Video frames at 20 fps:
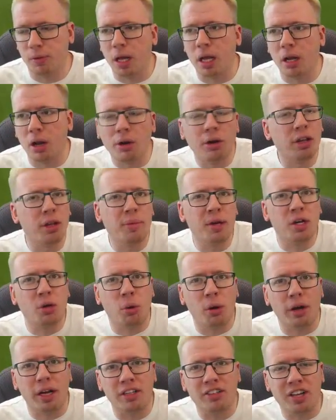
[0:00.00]
a lot of them are
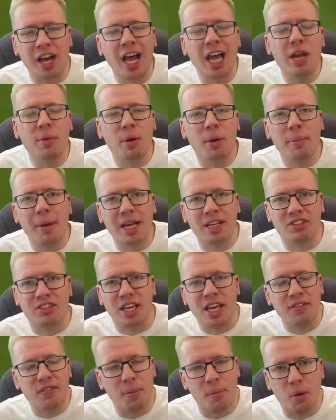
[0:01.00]
quite attainable makes
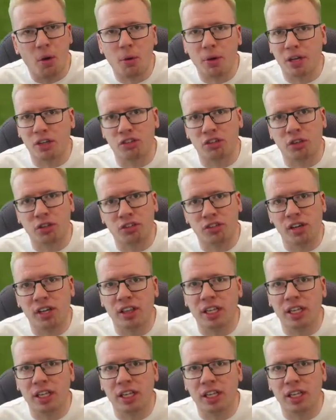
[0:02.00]
it even more exciting.